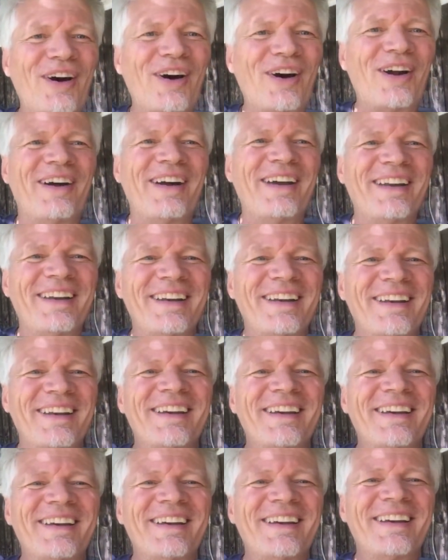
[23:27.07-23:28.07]
All right.
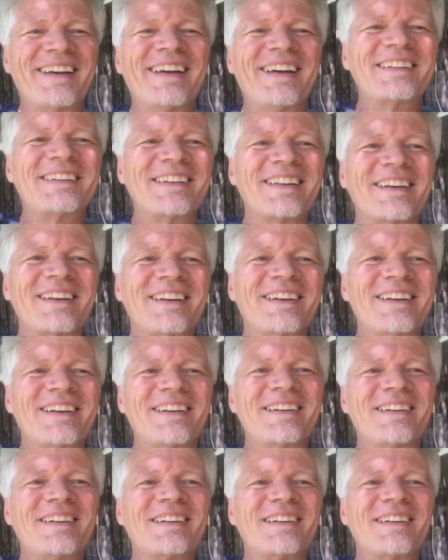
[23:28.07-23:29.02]
See you later.